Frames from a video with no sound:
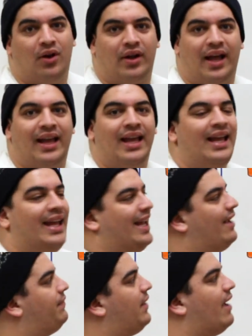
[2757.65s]
okay?
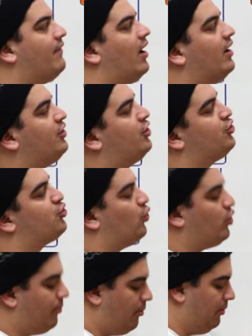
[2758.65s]
If they have
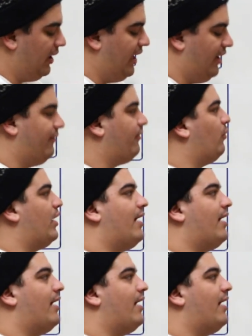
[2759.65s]
uncontrollable bleeding for